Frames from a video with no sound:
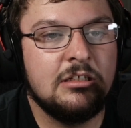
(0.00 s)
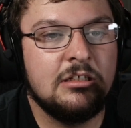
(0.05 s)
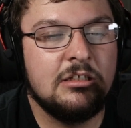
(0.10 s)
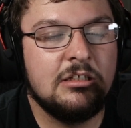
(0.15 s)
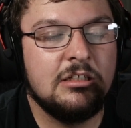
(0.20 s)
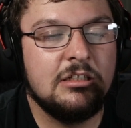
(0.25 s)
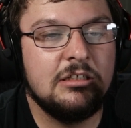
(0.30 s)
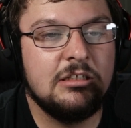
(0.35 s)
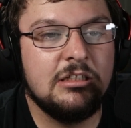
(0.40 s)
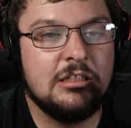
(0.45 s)

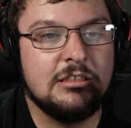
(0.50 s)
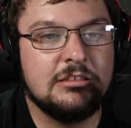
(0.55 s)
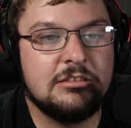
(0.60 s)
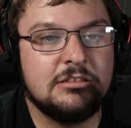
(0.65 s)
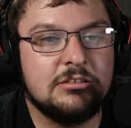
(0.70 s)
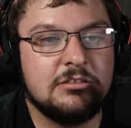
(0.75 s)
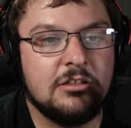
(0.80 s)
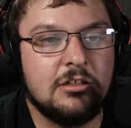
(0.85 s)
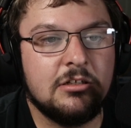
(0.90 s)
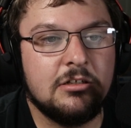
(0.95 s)
Let's
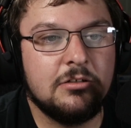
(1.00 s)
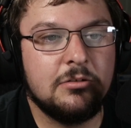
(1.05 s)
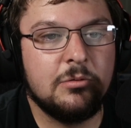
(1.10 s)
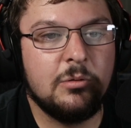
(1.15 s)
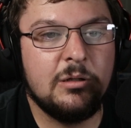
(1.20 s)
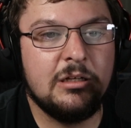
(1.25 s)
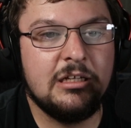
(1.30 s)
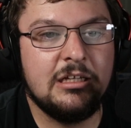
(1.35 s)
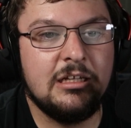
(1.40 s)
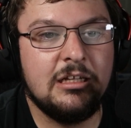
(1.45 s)
start
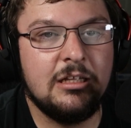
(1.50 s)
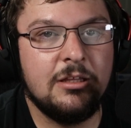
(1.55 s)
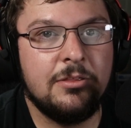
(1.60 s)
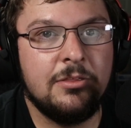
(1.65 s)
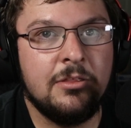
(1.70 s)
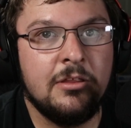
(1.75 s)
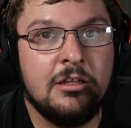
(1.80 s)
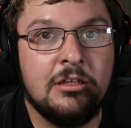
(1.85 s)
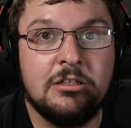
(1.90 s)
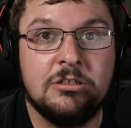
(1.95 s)
with,
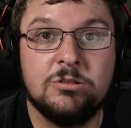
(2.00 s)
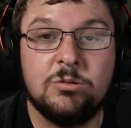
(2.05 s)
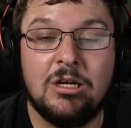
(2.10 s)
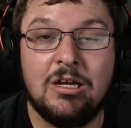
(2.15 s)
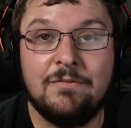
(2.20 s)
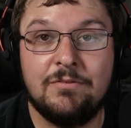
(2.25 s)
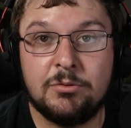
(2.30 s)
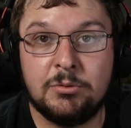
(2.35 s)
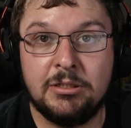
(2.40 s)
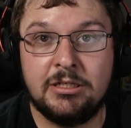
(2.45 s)
so I have
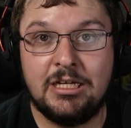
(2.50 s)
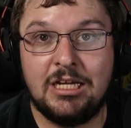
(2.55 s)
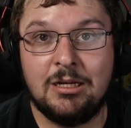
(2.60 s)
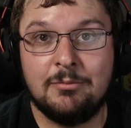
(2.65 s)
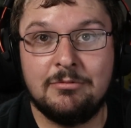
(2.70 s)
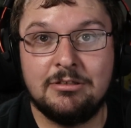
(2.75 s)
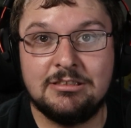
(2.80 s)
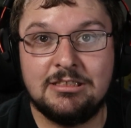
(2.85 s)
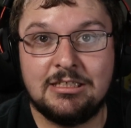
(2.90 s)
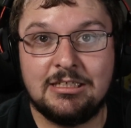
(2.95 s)
3
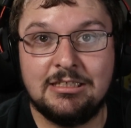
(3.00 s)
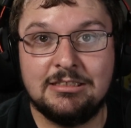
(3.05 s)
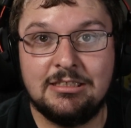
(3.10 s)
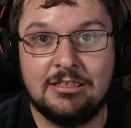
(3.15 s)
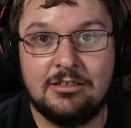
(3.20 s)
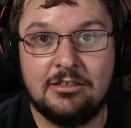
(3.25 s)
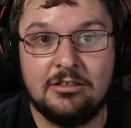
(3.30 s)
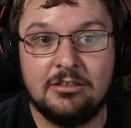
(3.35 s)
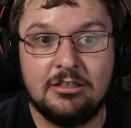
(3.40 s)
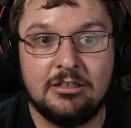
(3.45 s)
cameras, like I said
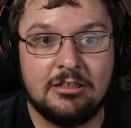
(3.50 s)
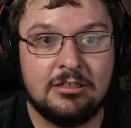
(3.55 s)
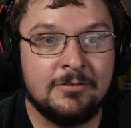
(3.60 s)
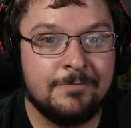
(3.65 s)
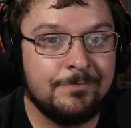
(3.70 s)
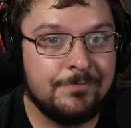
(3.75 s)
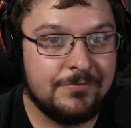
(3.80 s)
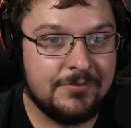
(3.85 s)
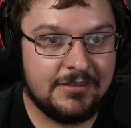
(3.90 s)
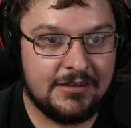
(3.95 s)
earlier.
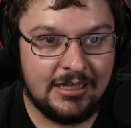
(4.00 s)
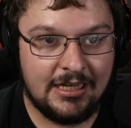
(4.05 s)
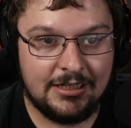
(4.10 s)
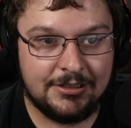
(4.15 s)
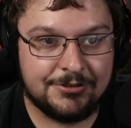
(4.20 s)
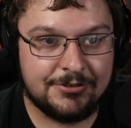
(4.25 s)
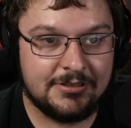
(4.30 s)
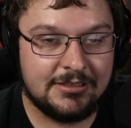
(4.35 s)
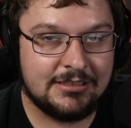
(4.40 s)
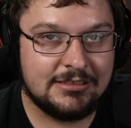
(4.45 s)
The
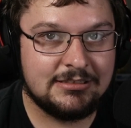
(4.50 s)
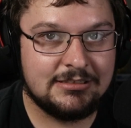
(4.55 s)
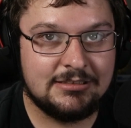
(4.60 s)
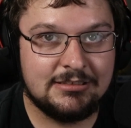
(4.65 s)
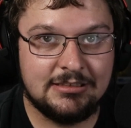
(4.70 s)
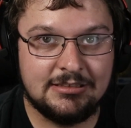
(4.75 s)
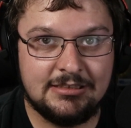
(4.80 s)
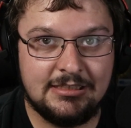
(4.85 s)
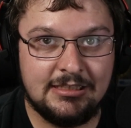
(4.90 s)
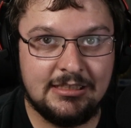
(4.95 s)
Atrix
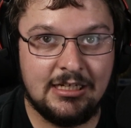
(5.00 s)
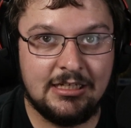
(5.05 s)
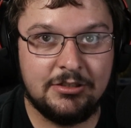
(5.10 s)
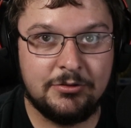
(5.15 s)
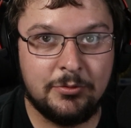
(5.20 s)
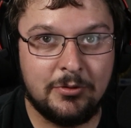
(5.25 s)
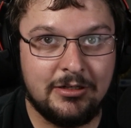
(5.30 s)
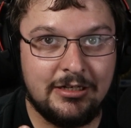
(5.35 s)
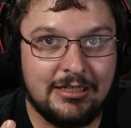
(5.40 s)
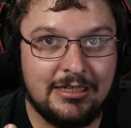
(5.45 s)

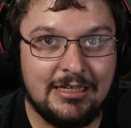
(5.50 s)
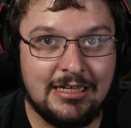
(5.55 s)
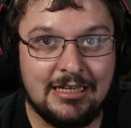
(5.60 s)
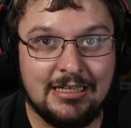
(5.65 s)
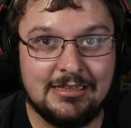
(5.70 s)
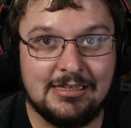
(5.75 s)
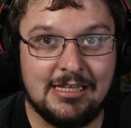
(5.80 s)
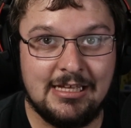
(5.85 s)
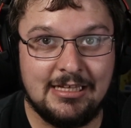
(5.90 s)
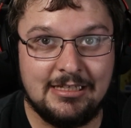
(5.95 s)
C920 and
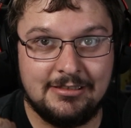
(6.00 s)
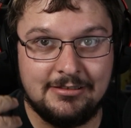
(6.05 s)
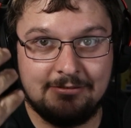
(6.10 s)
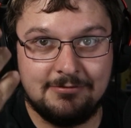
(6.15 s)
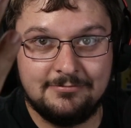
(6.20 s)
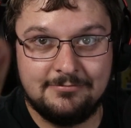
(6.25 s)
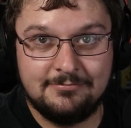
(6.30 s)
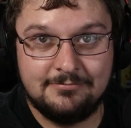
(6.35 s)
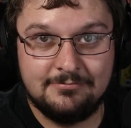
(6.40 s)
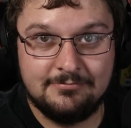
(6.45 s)
then
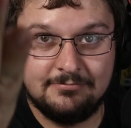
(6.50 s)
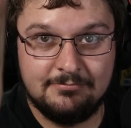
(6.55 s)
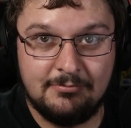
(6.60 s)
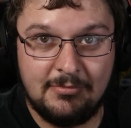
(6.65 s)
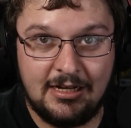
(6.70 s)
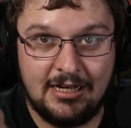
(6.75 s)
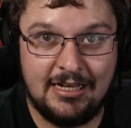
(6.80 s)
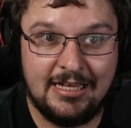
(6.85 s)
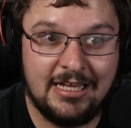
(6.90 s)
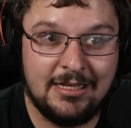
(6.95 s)

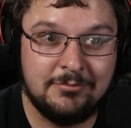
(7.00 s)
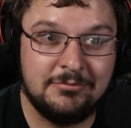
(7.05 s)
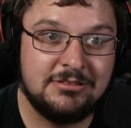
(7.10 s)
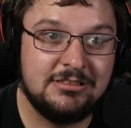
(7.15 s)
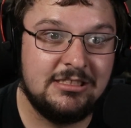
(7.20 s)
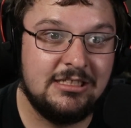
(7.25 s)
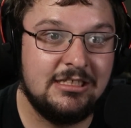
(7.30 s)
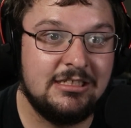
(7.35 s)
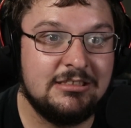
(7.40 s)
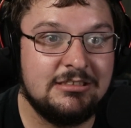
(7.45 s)
my
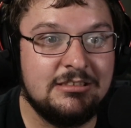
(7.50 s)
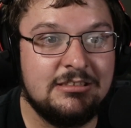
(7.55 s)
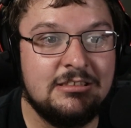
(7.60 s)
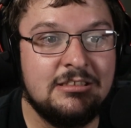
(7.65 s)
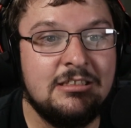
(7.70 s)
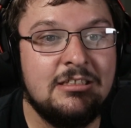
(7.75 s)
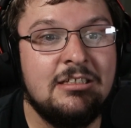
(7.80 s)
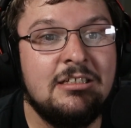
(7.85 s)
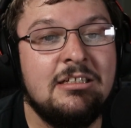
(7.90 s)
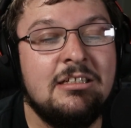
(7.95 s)
M6.
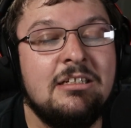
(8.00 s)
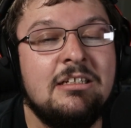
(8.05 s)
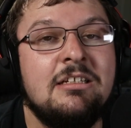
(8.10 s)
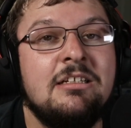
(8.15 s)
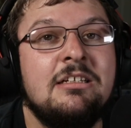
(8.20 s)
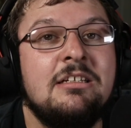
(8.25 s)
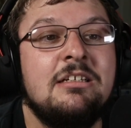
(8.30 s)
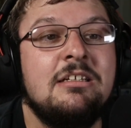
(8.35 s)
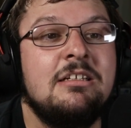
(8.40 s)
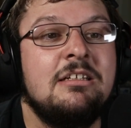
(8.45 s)

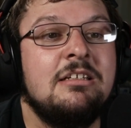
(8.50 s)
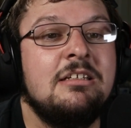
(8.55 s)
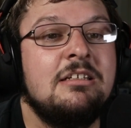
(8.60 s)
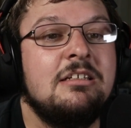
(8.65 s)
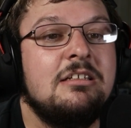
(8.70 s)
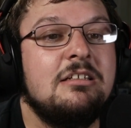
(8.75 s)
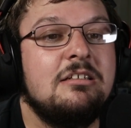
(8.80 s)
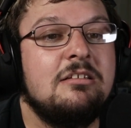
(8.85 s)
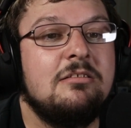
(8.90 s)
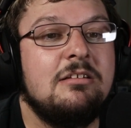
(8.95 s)

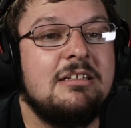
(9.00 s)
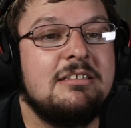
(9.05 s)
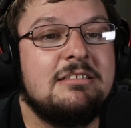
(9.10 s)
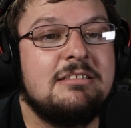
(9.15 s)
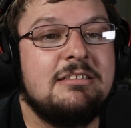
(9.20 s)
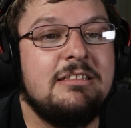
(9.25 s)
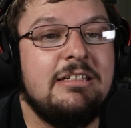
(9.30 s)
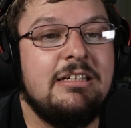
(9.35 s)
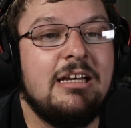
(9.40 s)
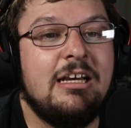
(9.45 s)
Let's
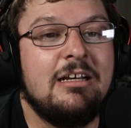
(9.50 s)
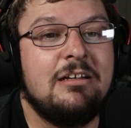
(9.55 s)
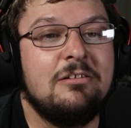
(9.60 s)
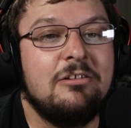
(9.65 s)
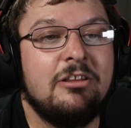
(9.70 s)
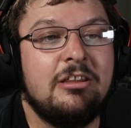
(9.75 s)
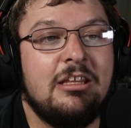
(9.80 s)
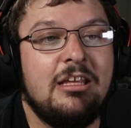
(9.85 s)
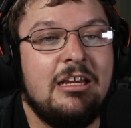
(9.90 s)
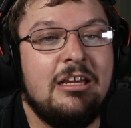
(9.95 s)
see how
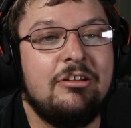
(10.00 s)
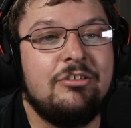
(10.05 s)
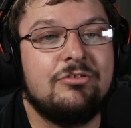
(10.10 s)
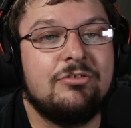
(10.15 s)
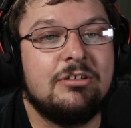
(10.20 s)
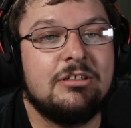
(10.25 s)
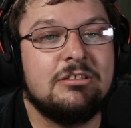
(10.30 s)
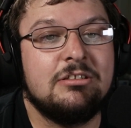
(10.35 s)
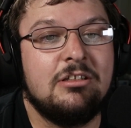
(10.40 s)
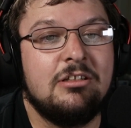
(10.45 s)
the
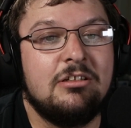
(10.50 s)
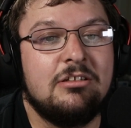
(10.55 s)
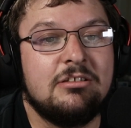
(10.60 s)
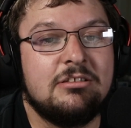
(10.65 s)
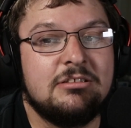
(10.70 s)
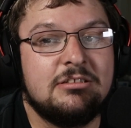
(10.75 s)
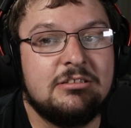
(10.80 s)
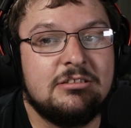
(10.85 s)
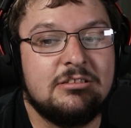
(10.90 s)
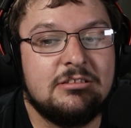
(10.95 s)
Atrix
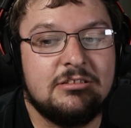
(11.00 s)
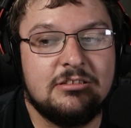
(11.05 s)
looks.